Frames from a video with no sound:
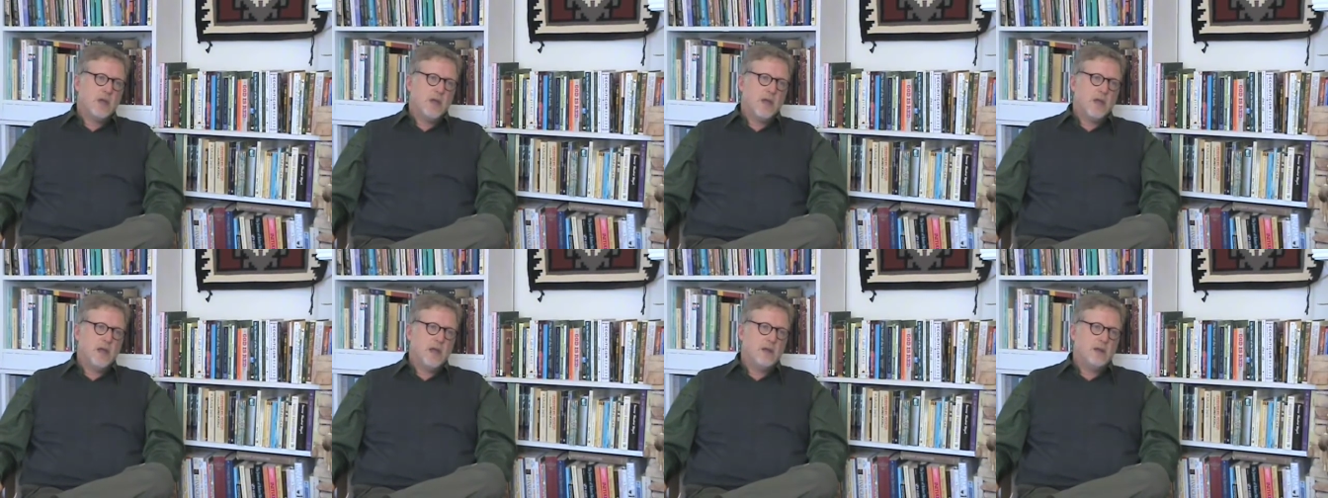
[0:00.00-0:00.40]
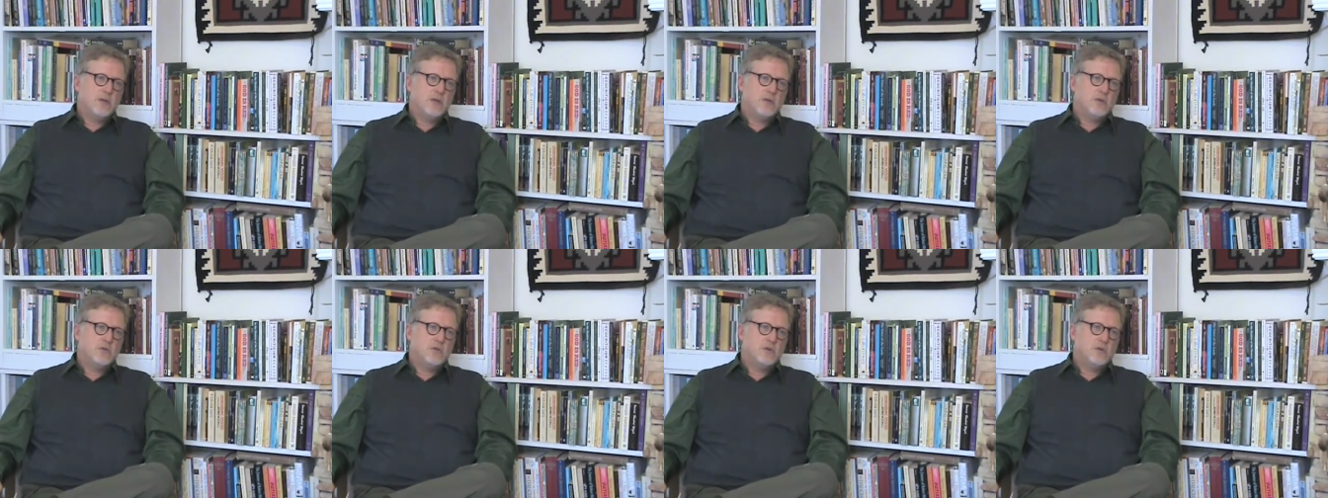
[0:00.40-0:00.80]

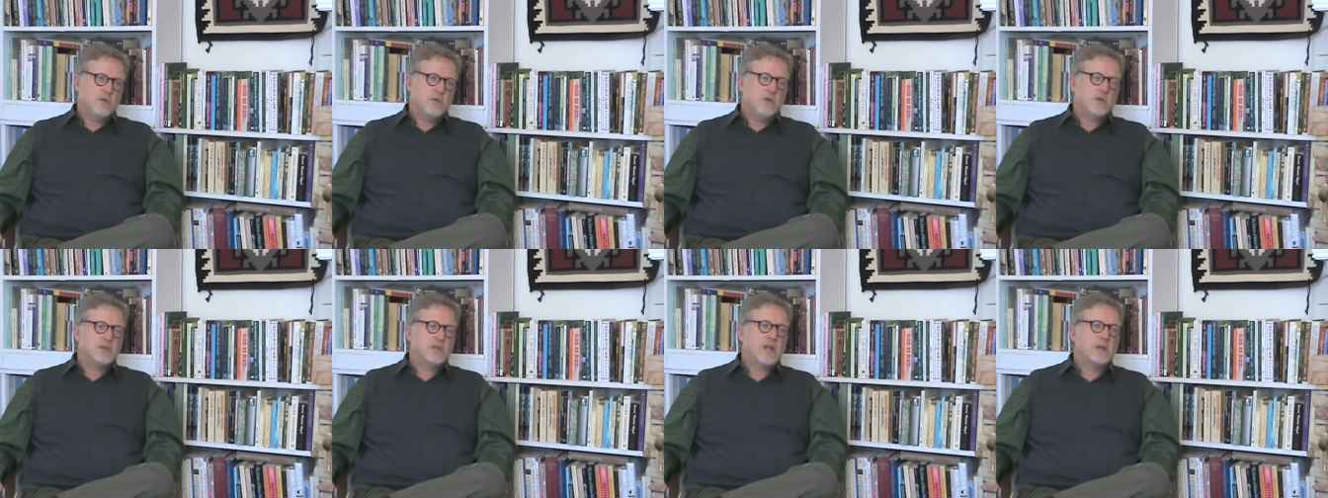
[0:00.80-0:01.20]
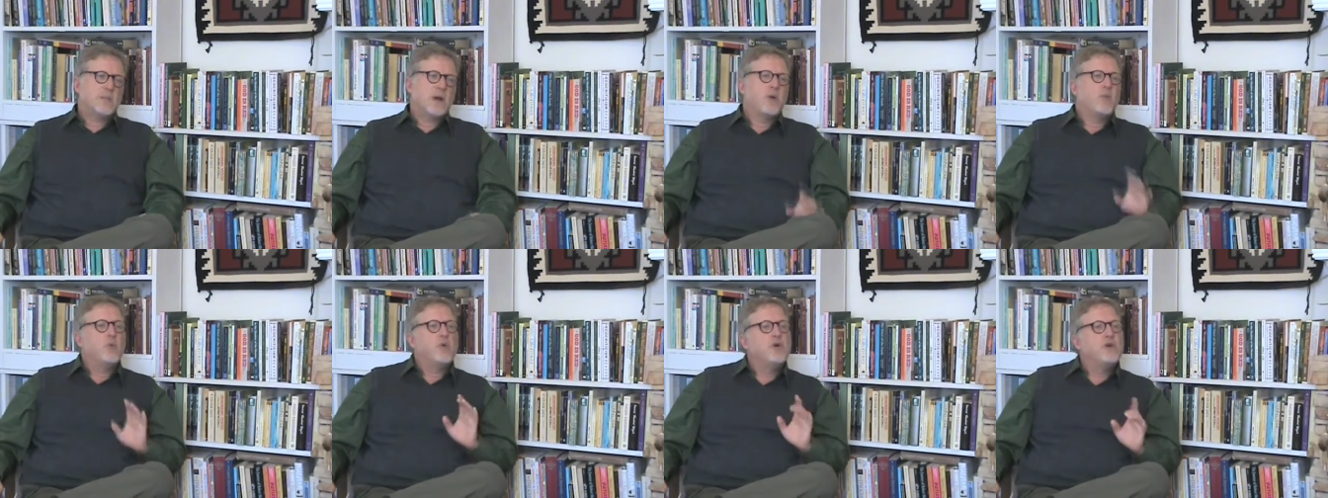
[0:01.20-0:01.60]
And you do you can take
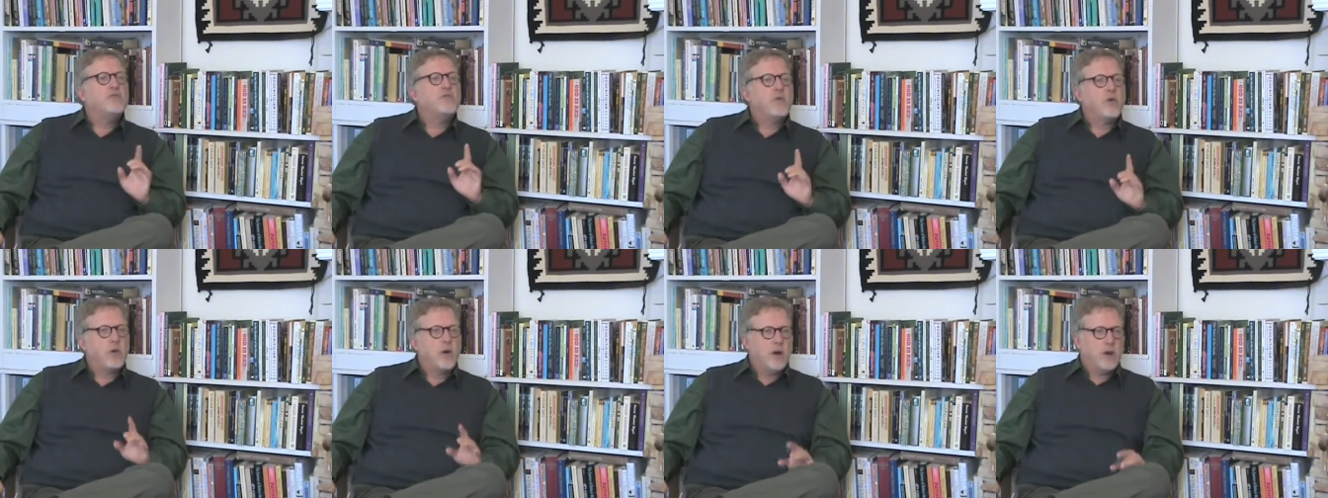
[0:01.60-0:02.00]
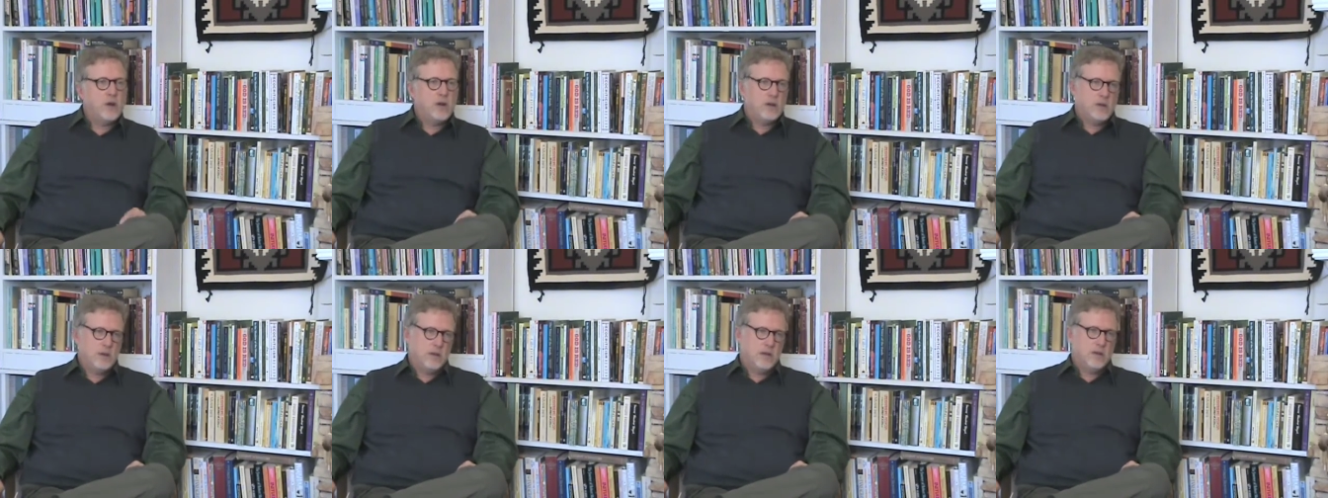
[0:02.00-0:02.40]
my word for it
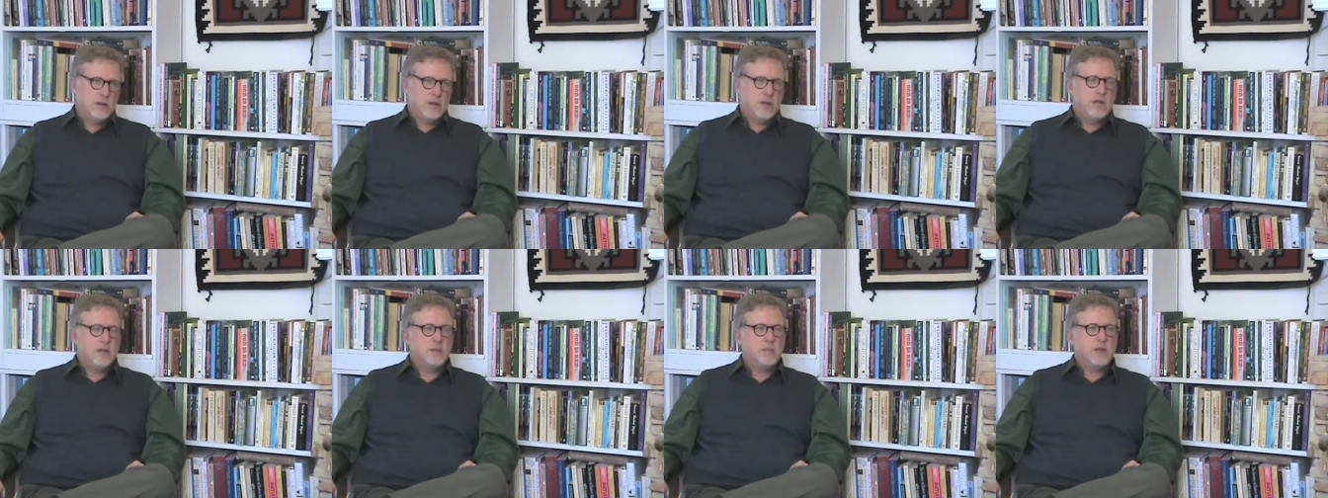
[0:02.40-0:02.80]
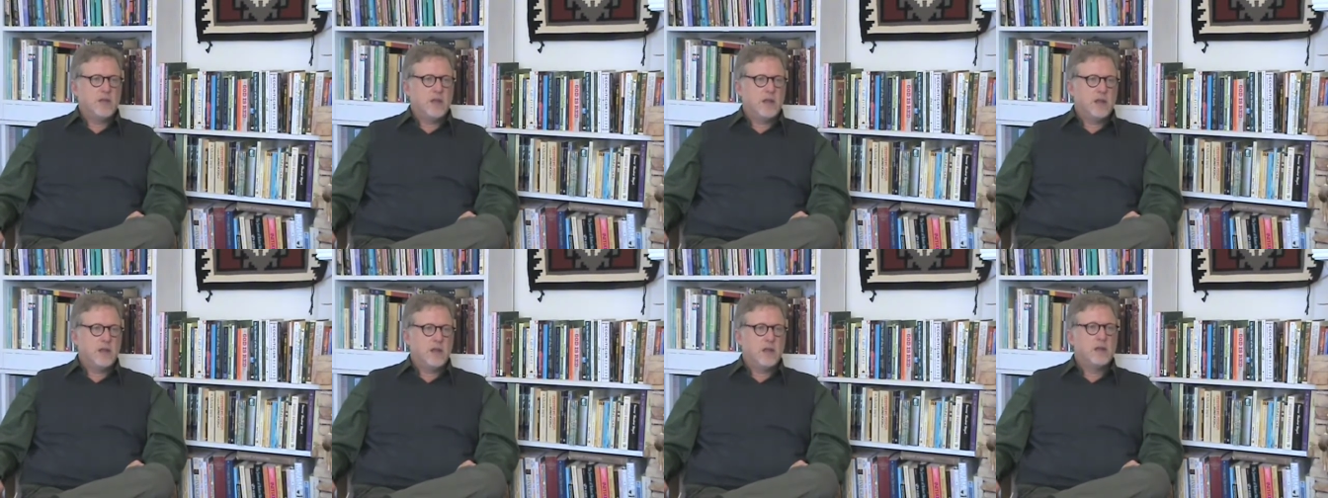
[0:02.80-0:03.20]
in the
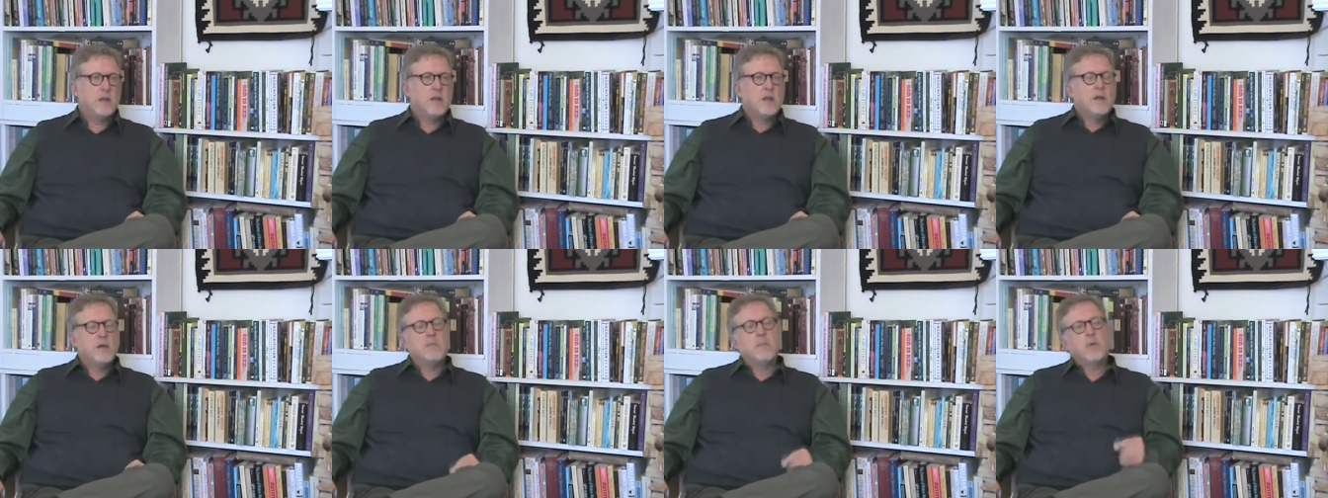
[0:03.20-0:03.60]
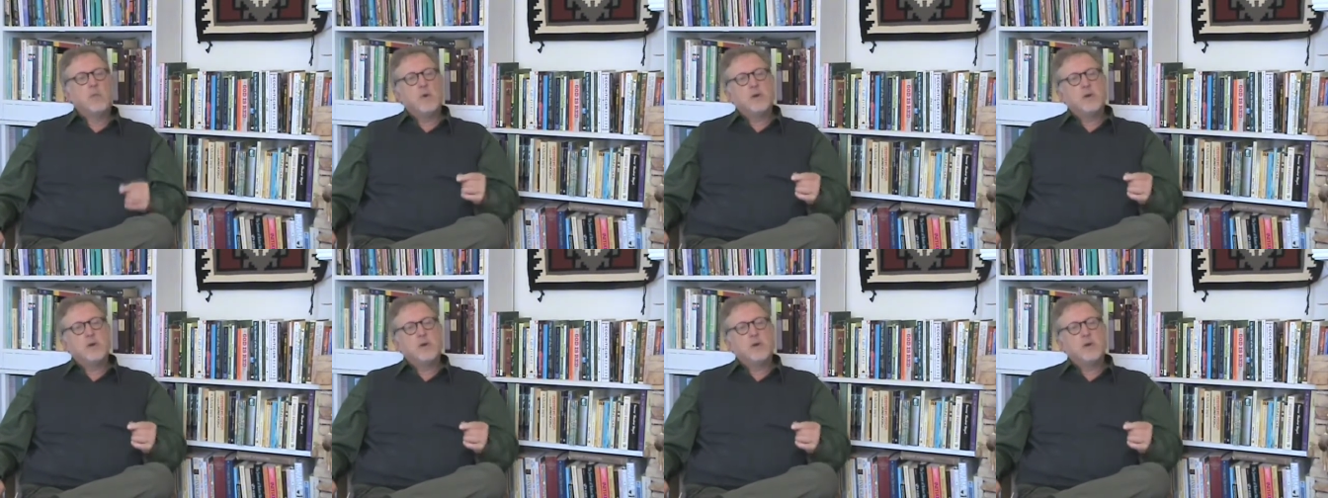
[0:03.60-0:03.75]
beginning, but